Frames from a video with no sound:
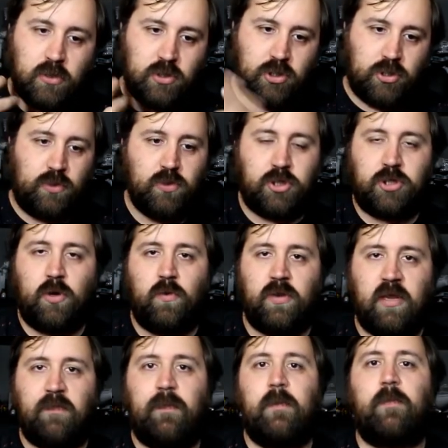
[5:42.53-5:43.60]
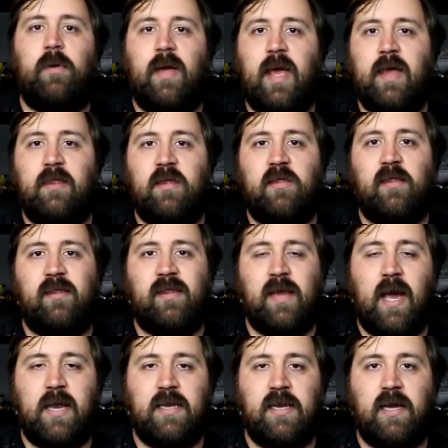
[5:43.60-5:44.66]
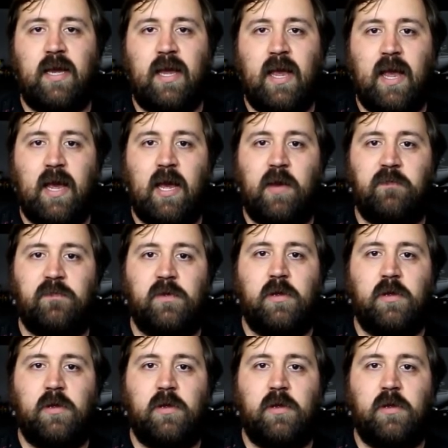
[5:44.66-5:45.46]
to show these people, hey, this is the idea I have.